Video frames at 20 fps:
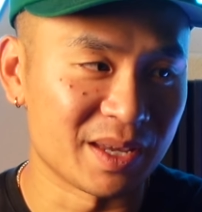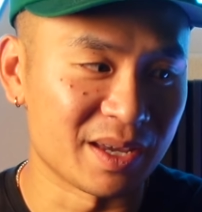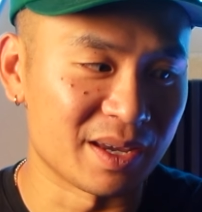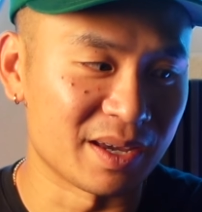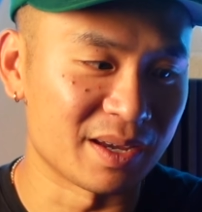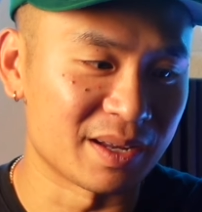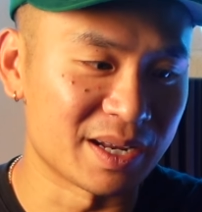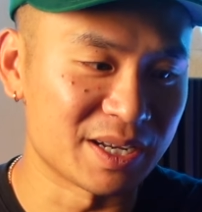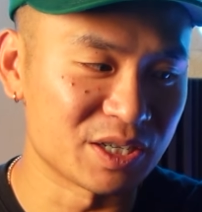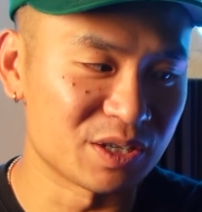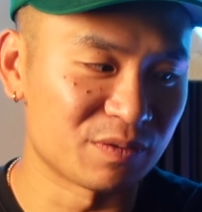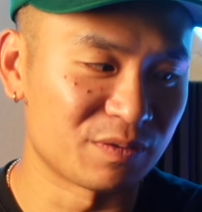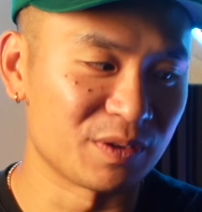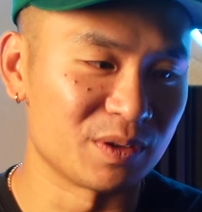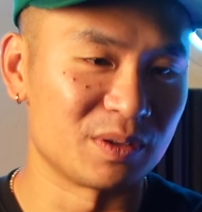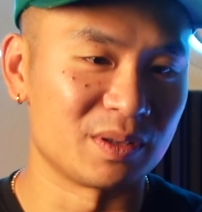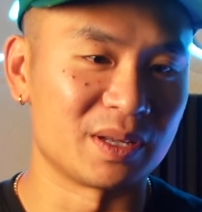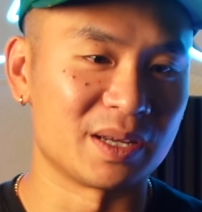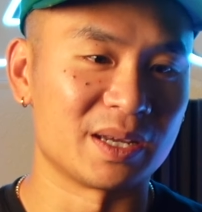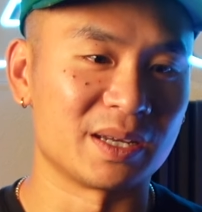And I just
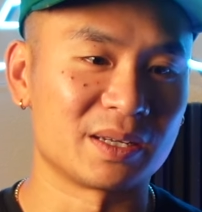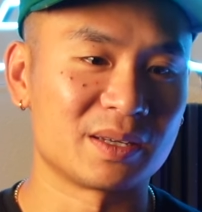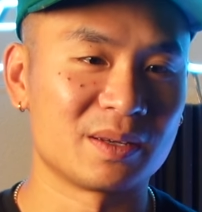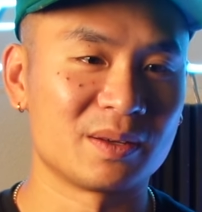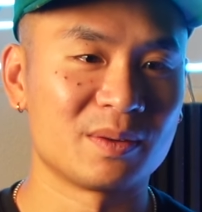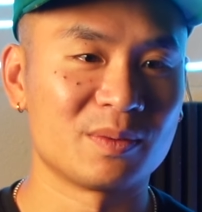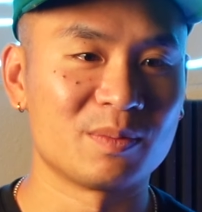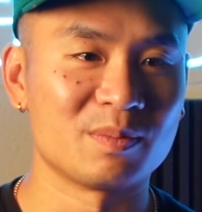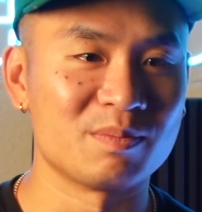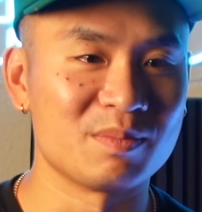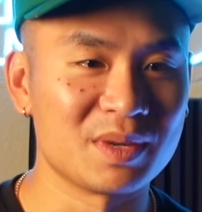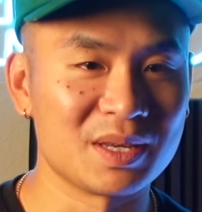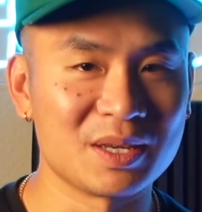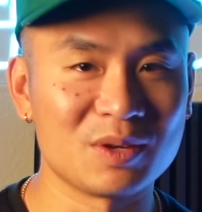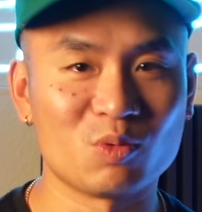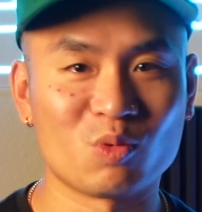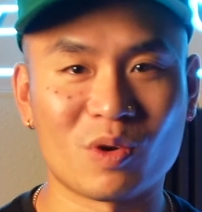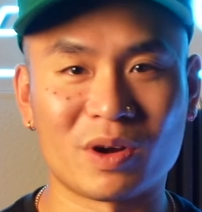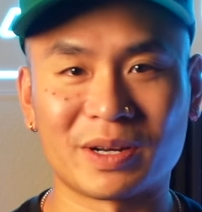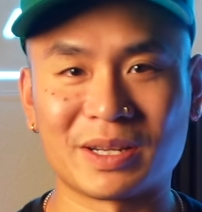feel like
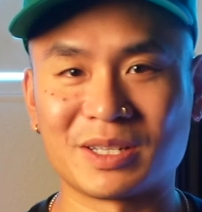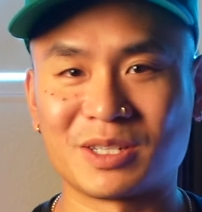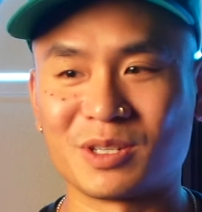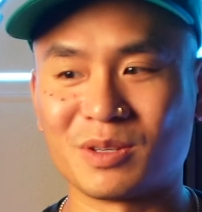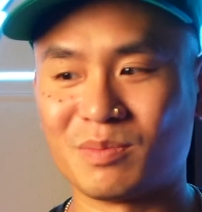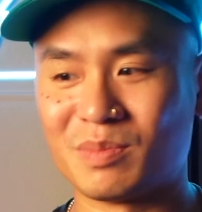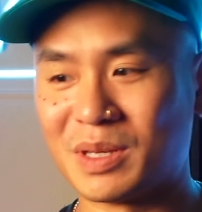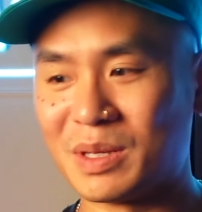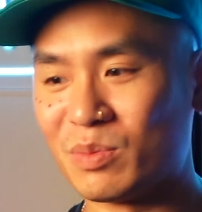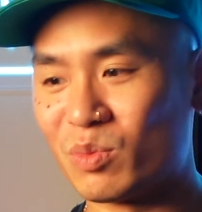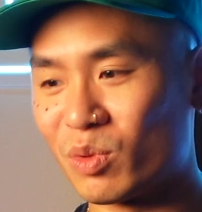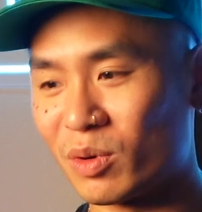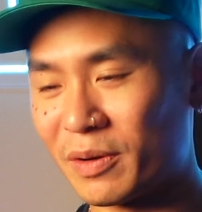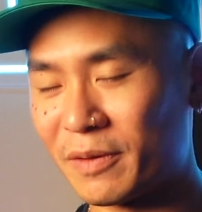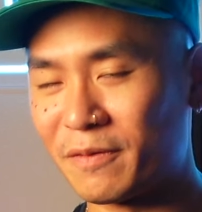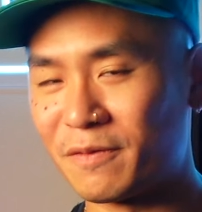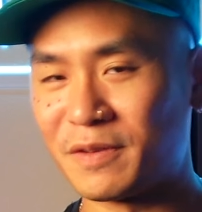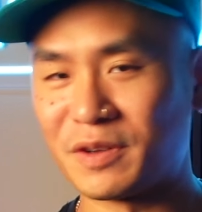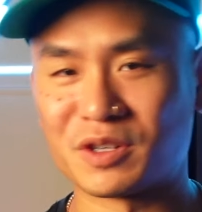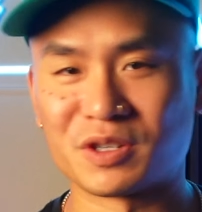me wanting to be more
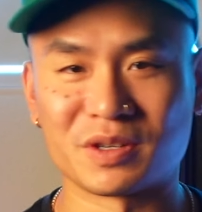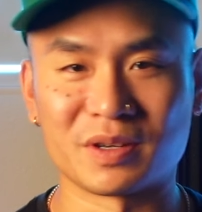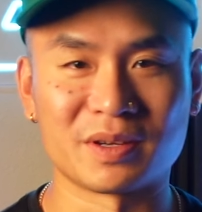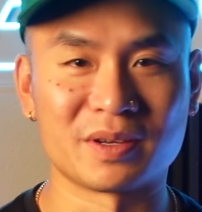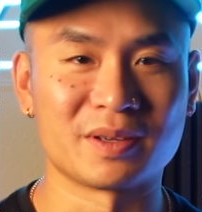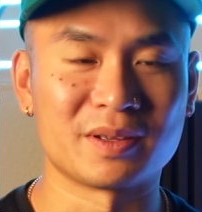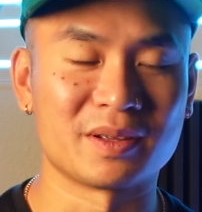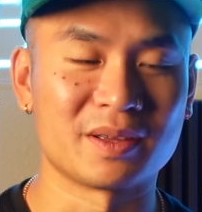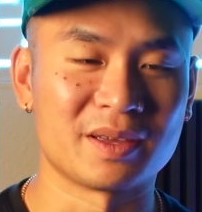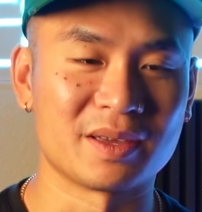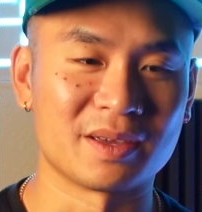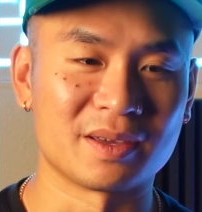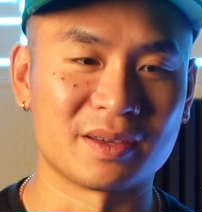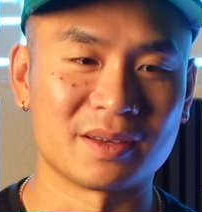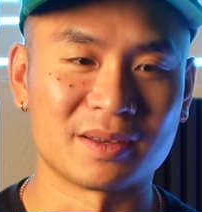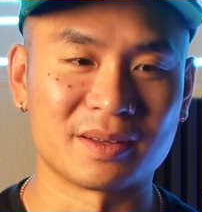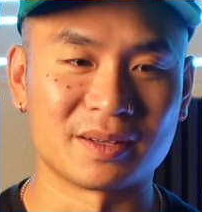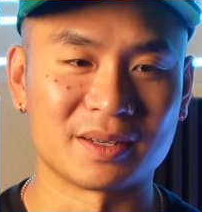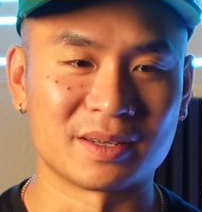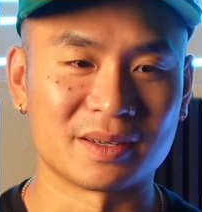efficient
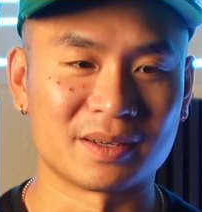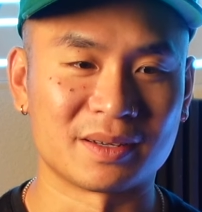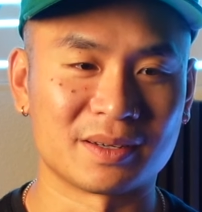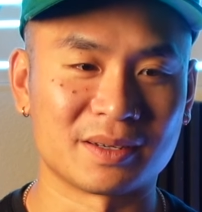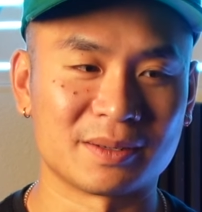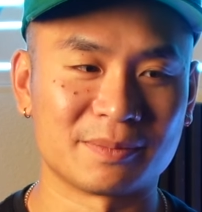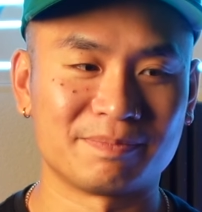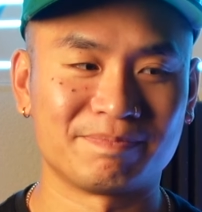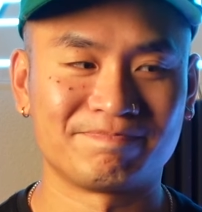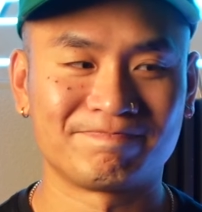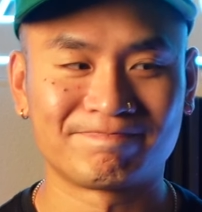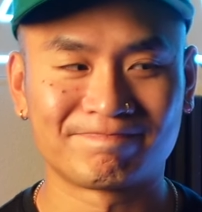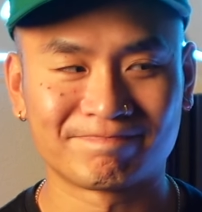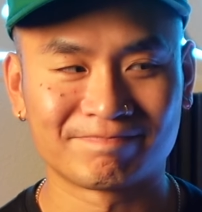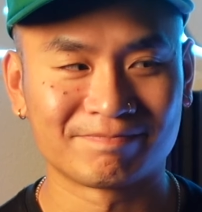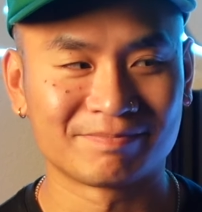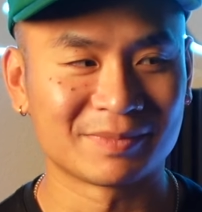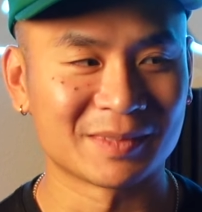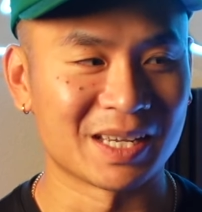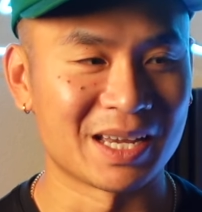and I
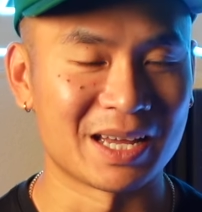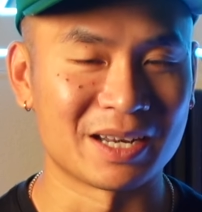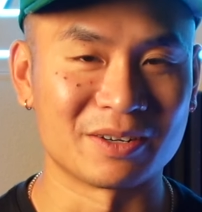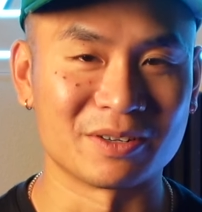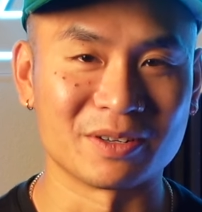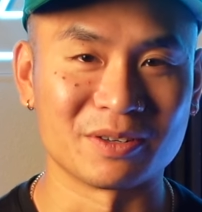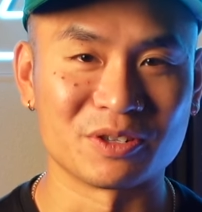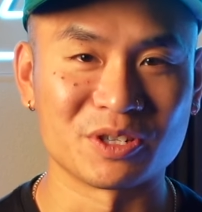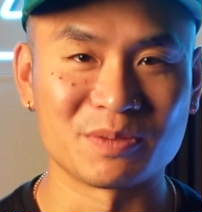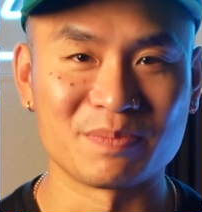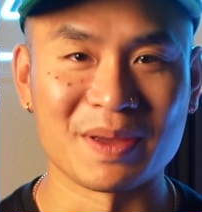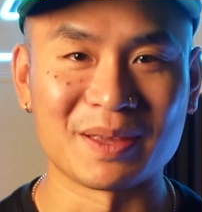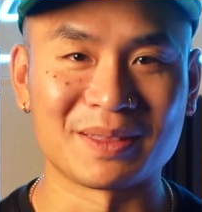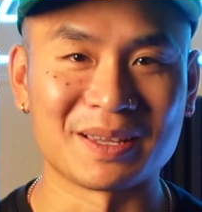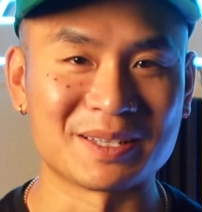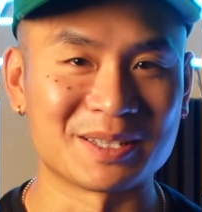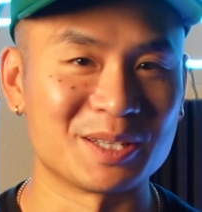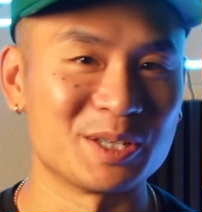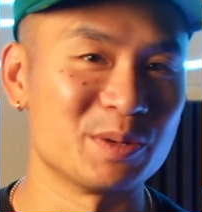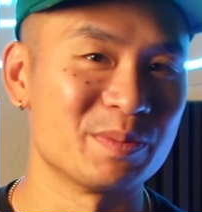don't know, just make
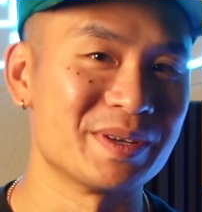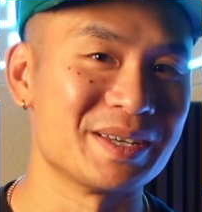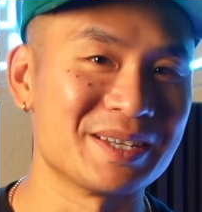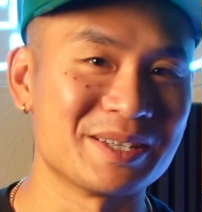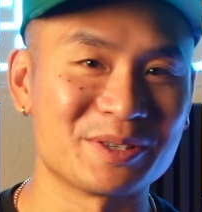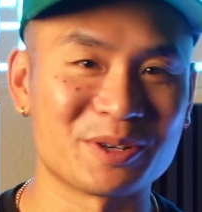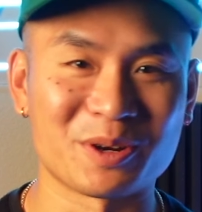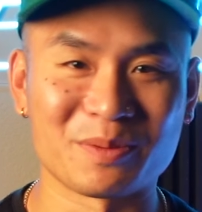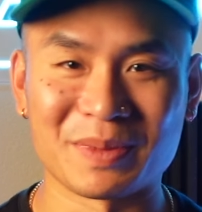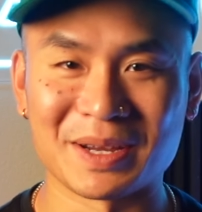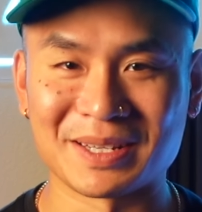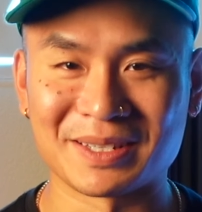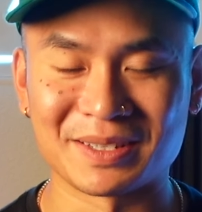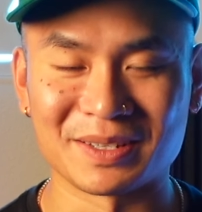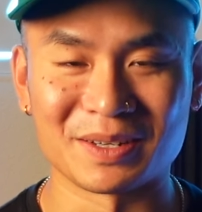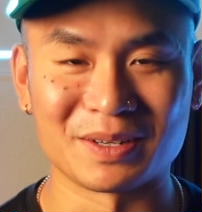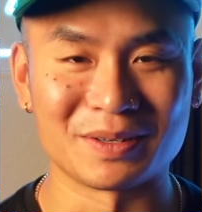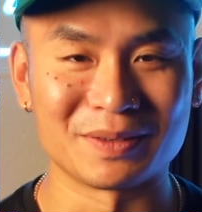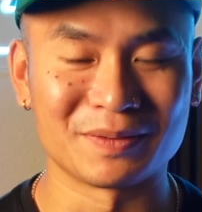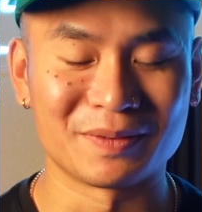things a little bit easier on
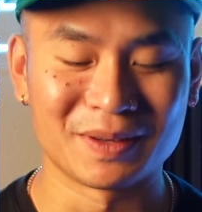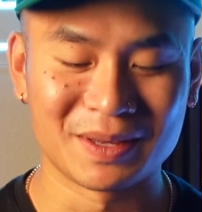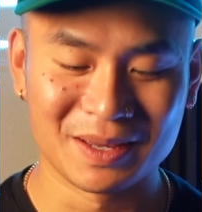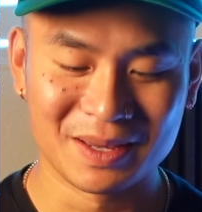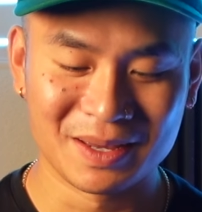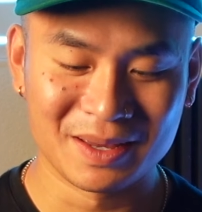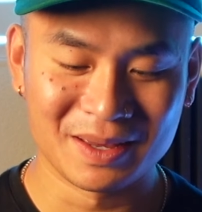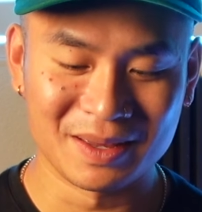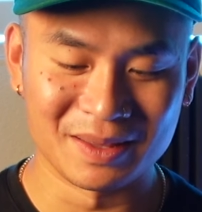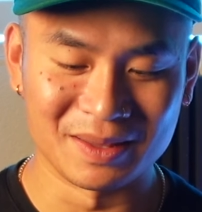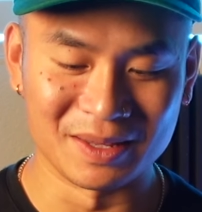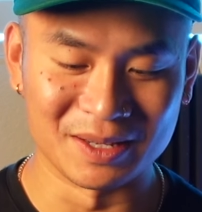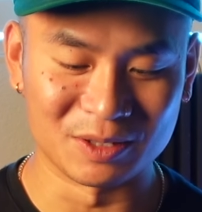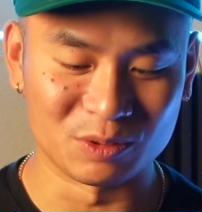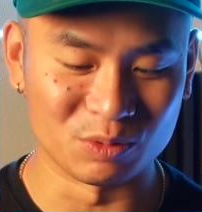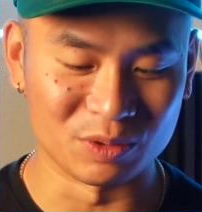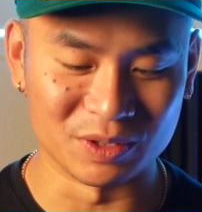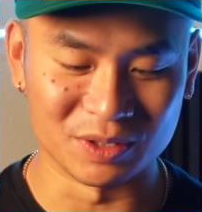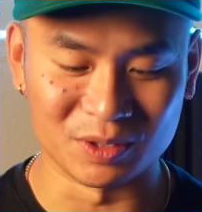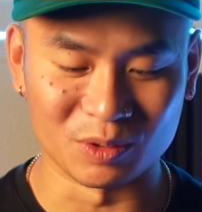myself,
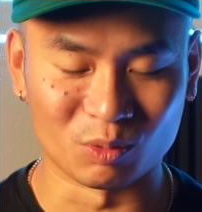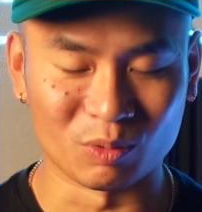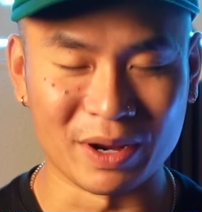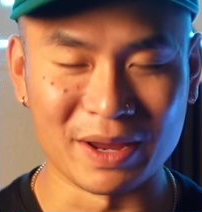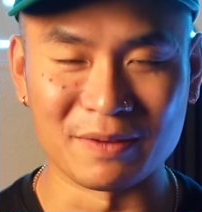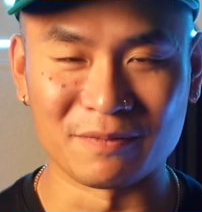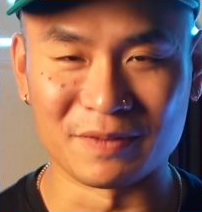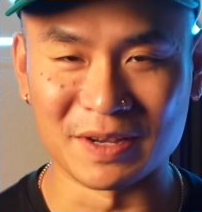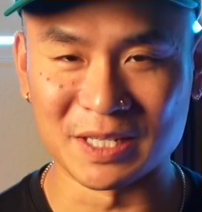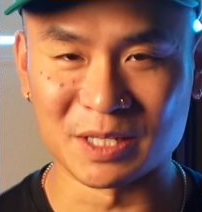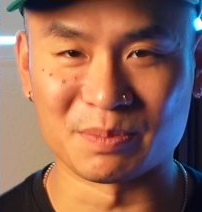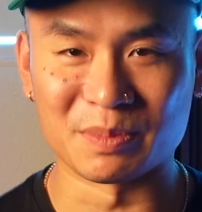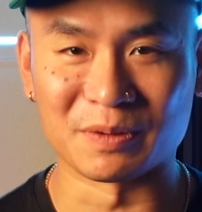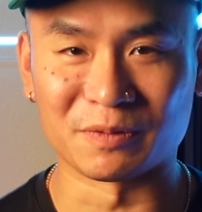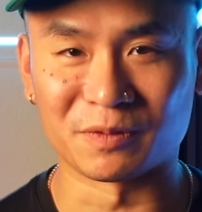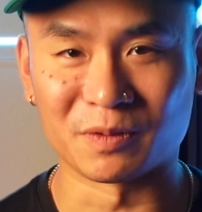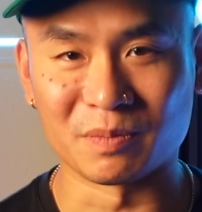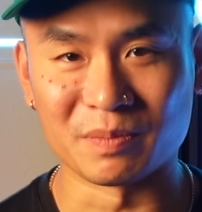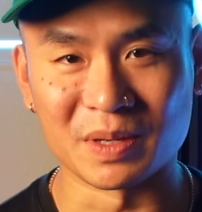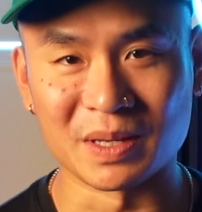this was the right investment
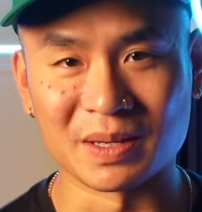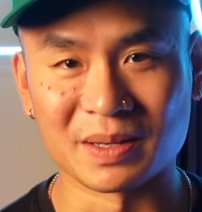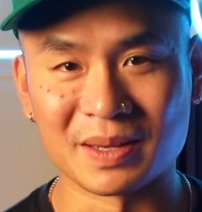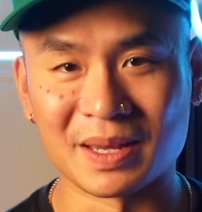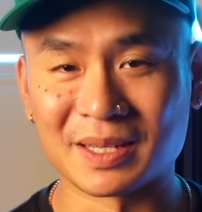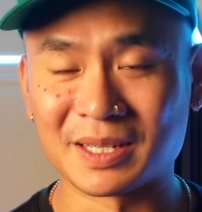for me.